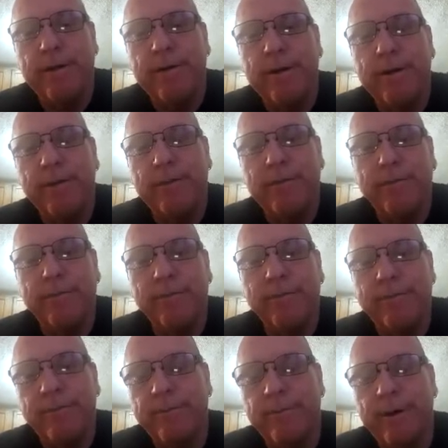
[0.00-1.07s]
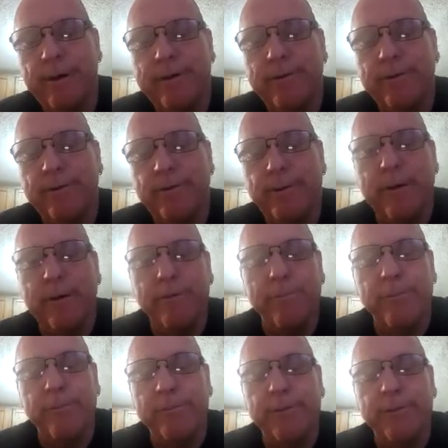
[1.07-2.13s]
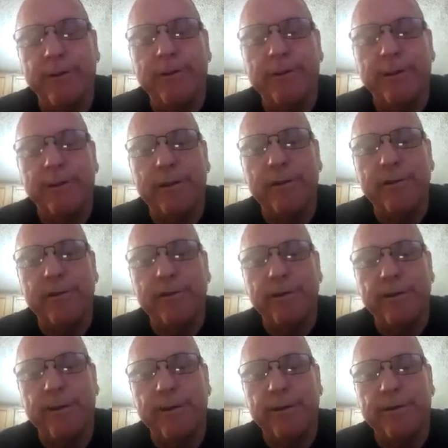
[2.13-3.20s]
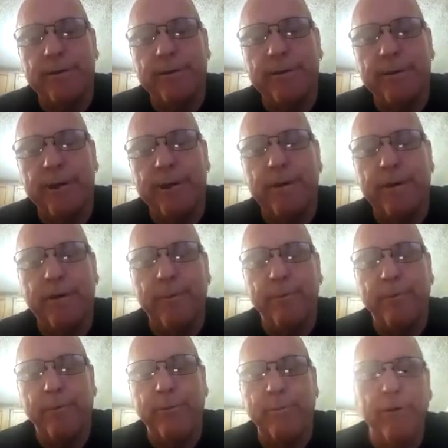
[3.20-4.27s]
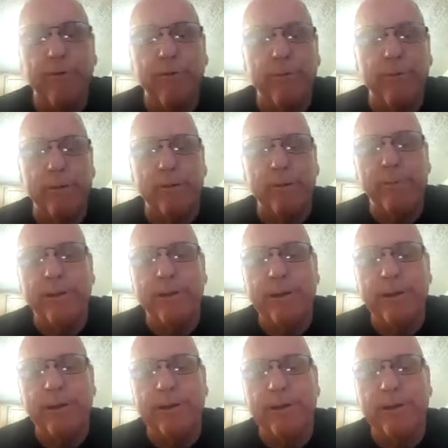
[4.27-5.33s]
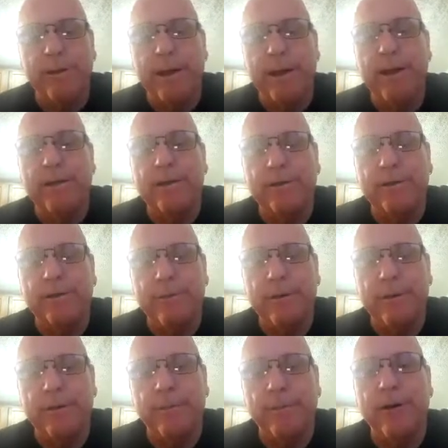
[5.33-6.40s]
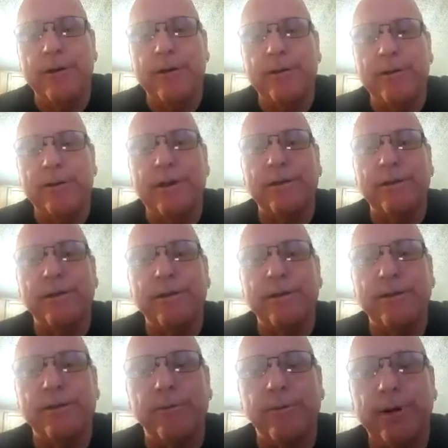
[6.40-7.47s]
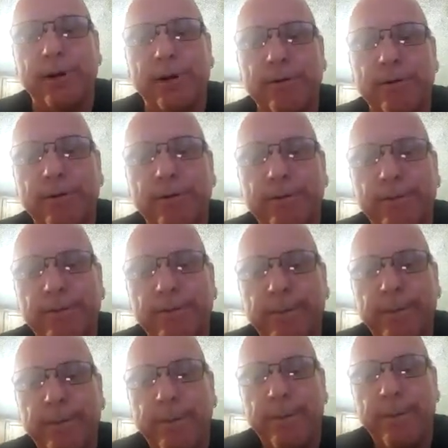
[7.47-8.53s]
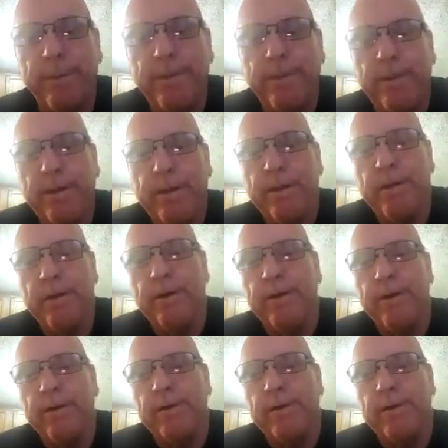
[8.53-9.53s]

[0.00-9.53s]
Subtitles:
Um, I had quite a few extensive injuries. They ended up removing my spleen and 8 inches of my small intestines as well. Um,